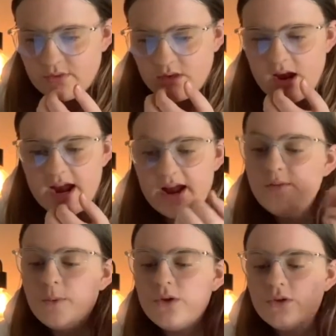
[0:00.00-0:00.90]
I have
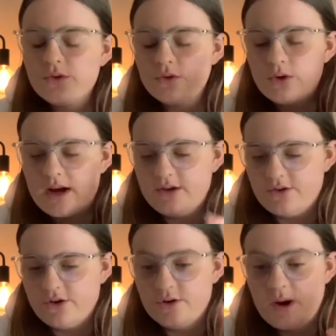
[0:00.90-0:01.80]
both Google and
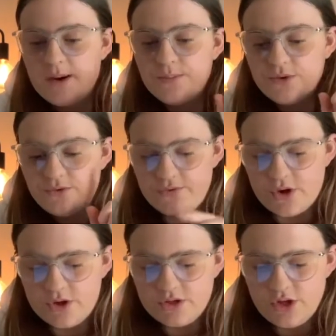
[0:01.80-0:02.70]
Chrome. I
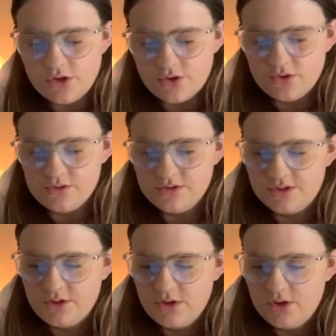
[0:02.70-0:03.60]
prefer to
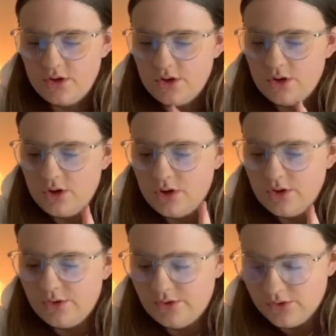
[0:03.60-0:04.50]
use
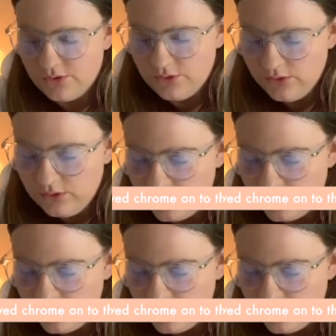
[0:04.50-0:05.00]
Google,